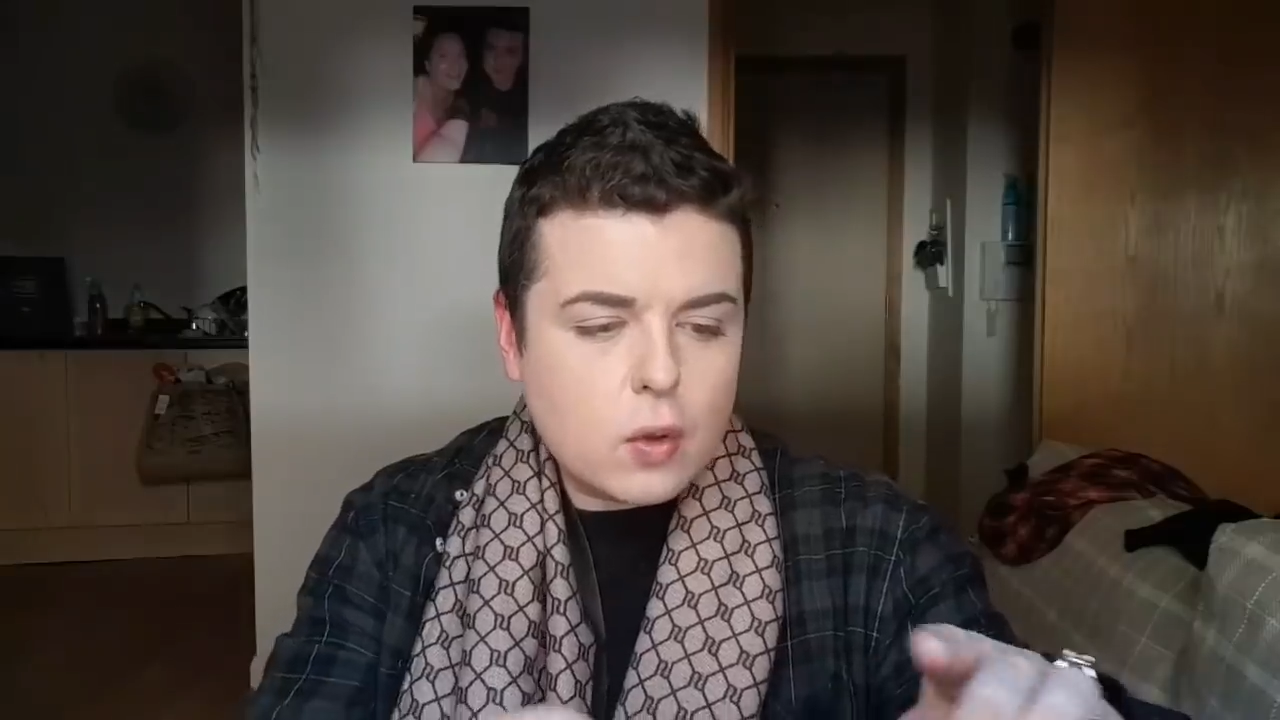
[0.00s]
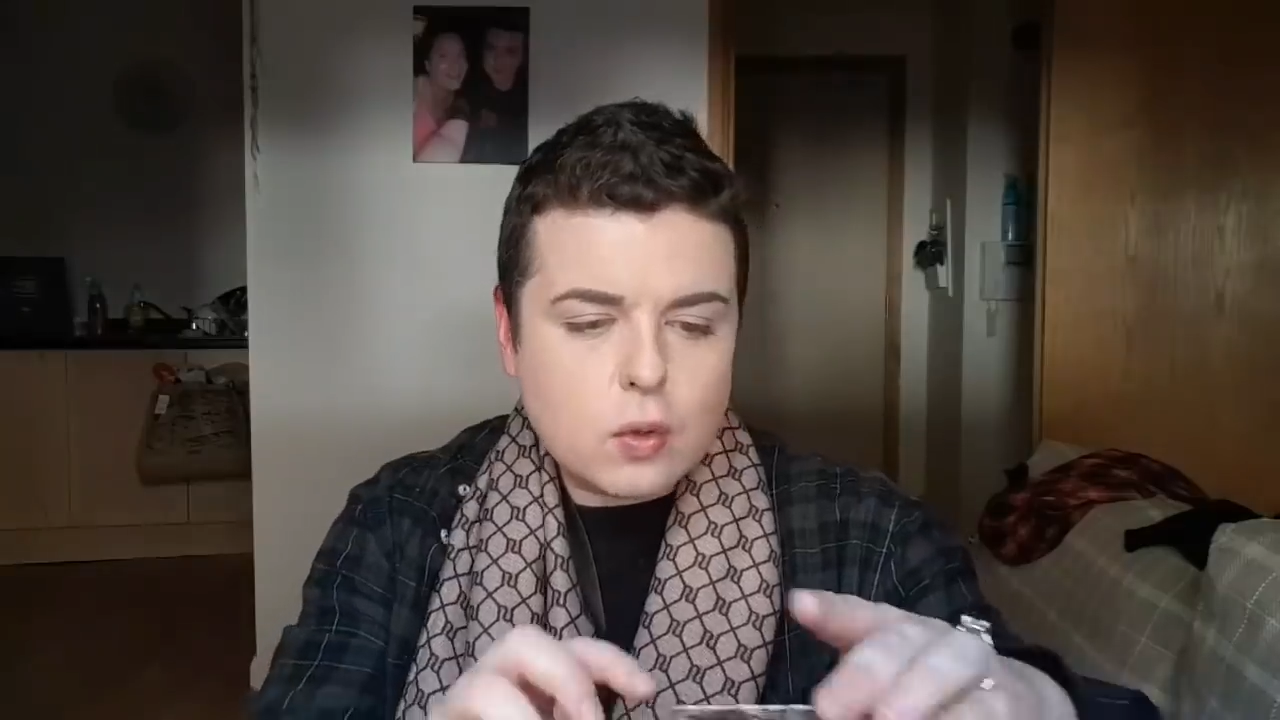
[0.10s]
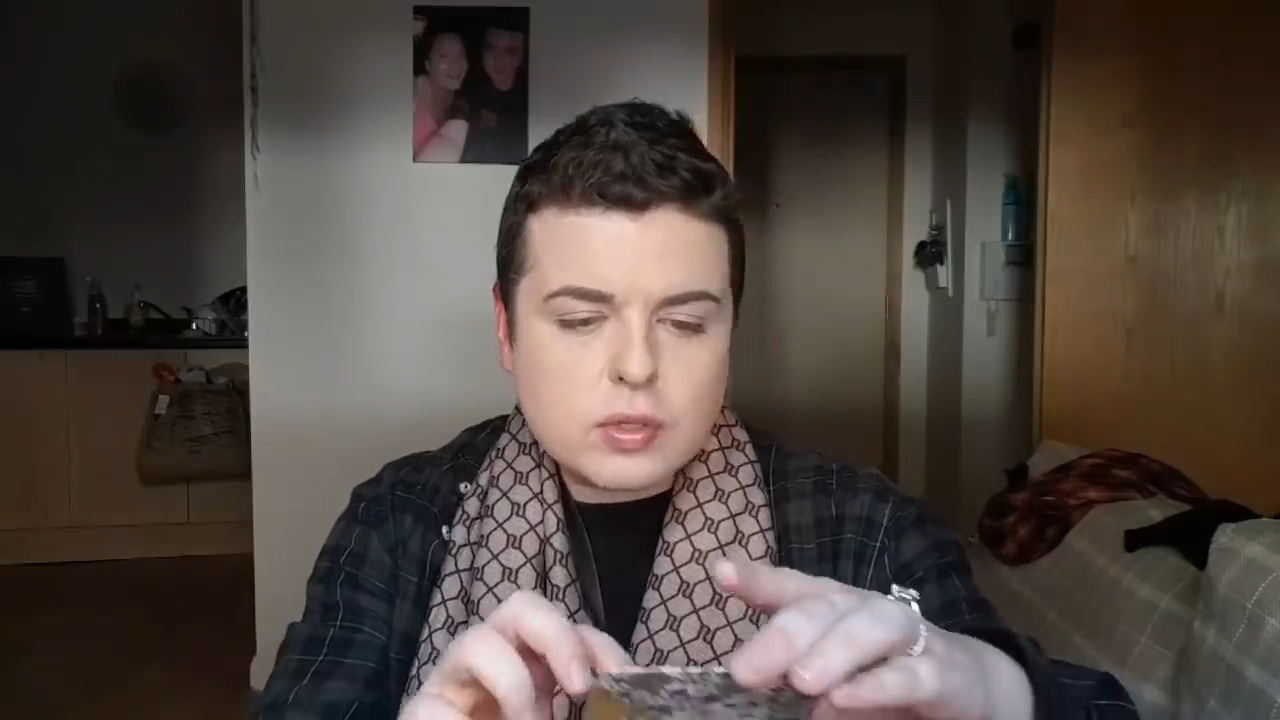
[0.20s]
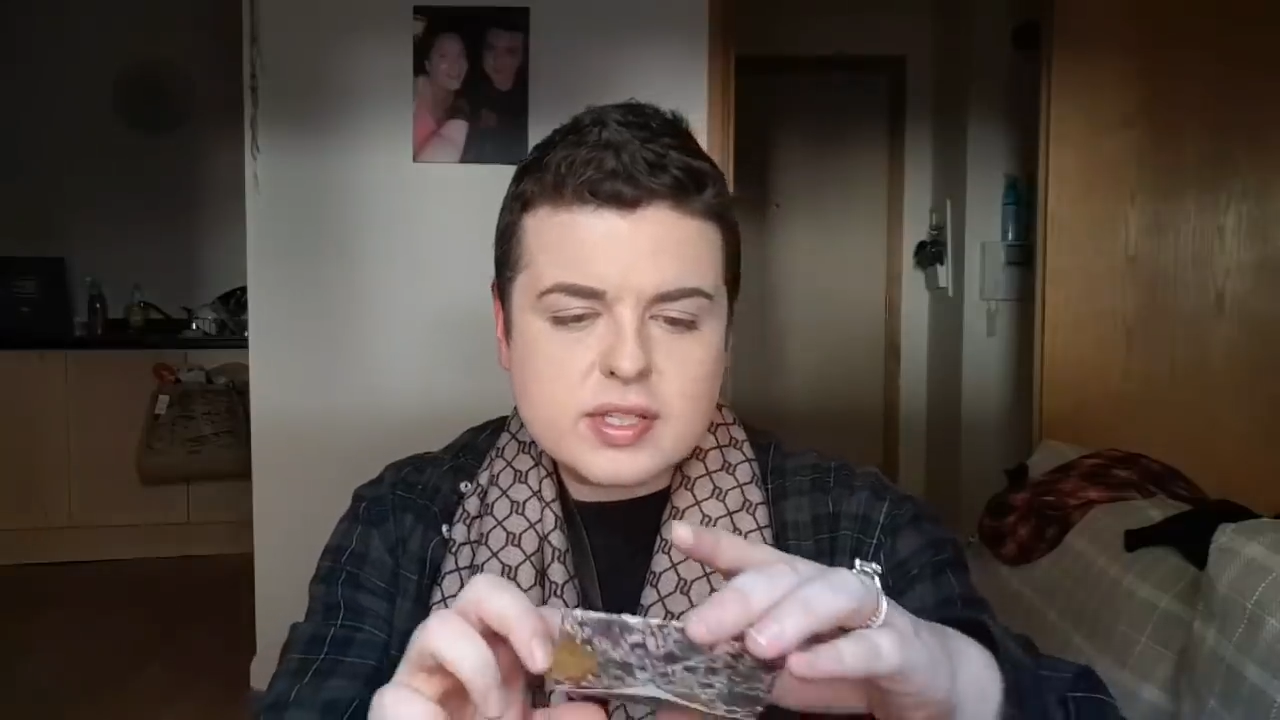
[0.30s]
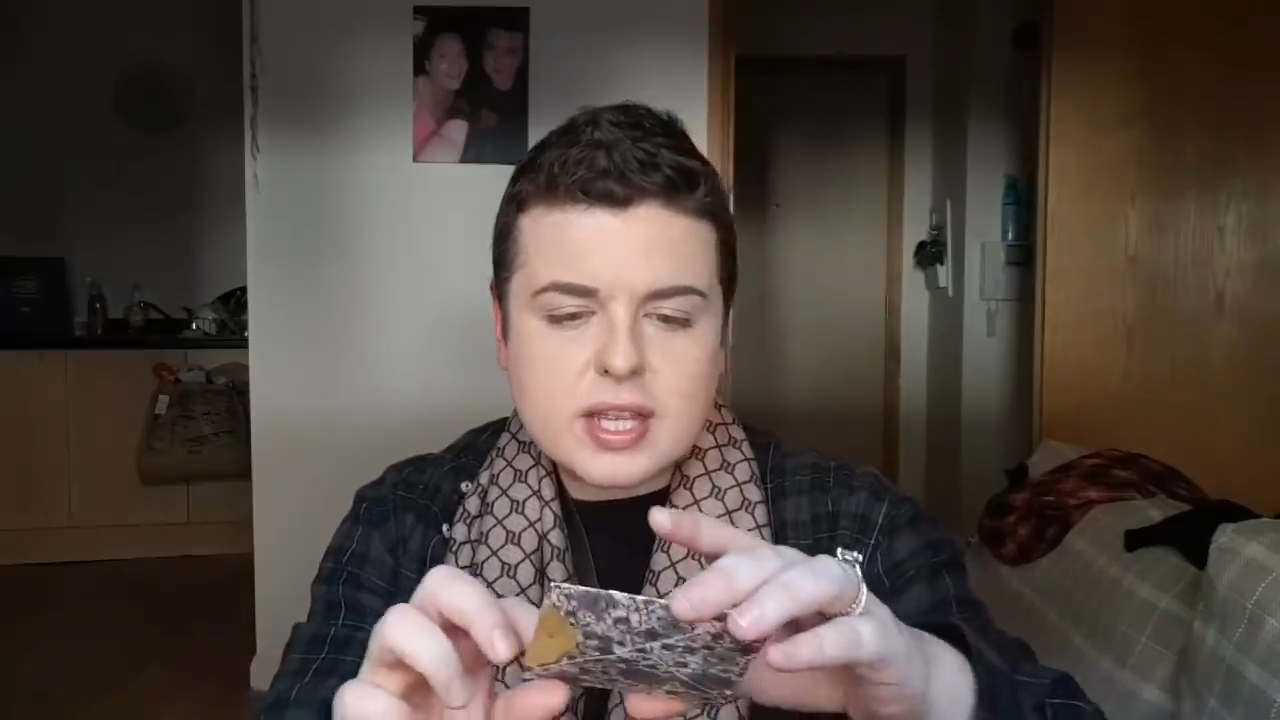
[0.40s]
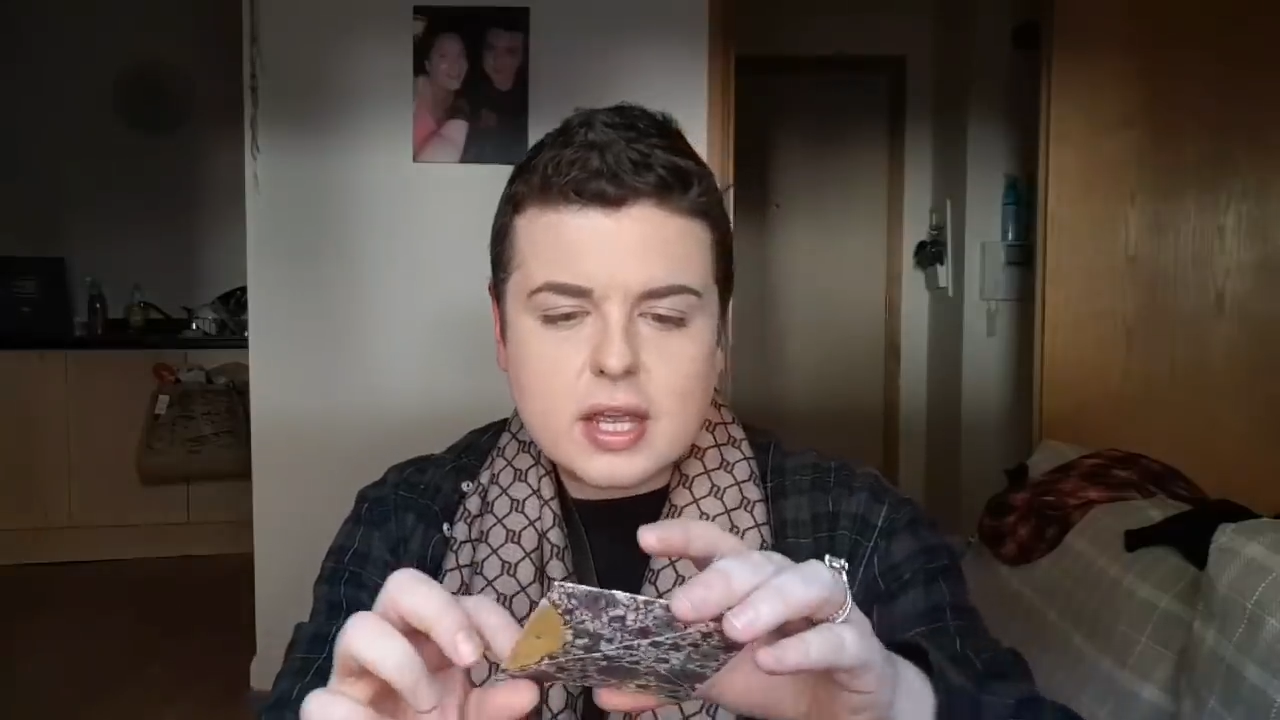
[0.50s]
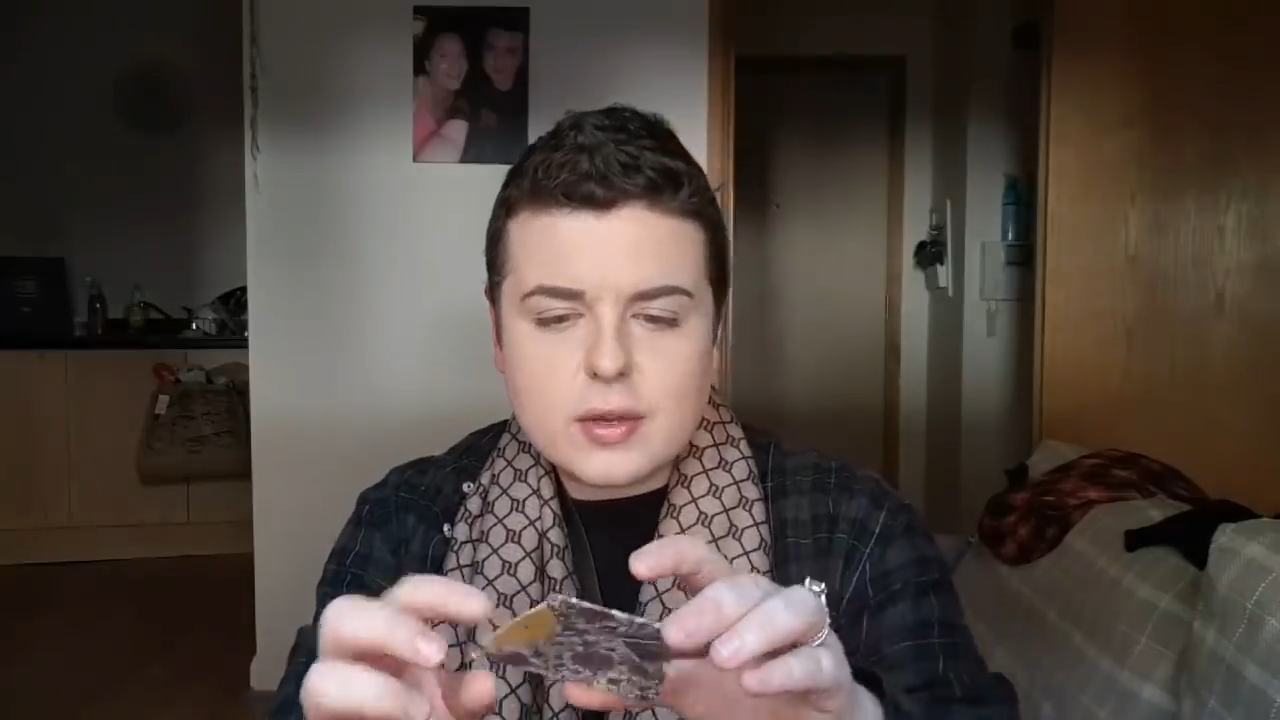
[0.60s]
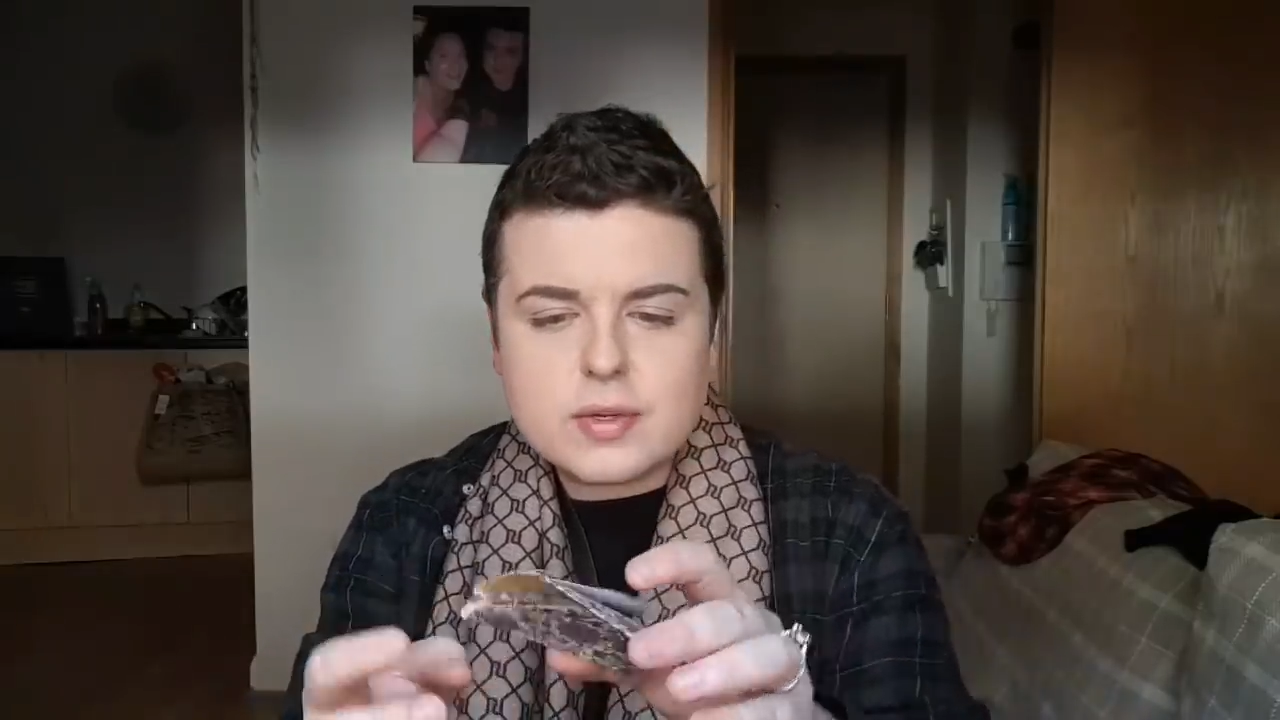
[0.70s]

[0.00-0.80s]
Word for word: also